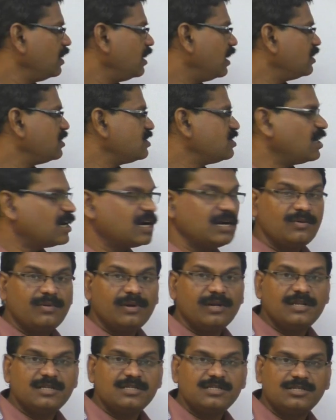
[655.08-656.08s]
And the second
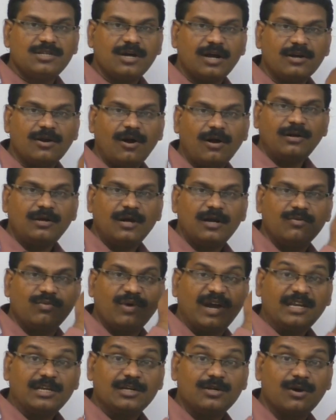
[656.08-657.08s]
one is the
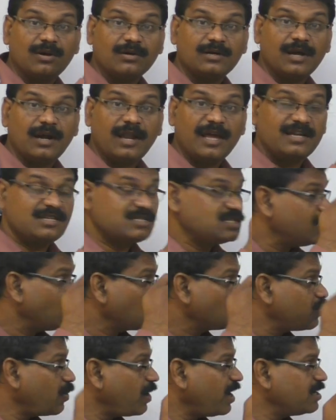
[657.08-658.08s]
white dotted lines
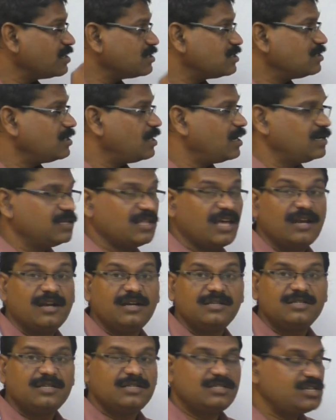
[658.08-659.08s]
explains that
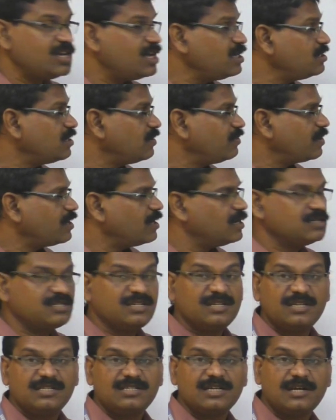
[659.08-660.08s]
the change of
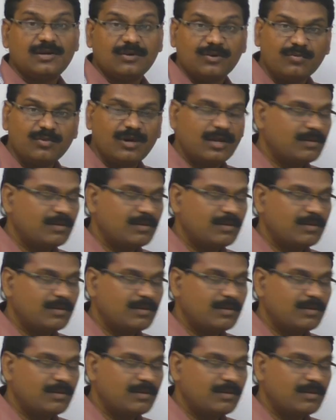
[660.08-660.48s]
energy is at room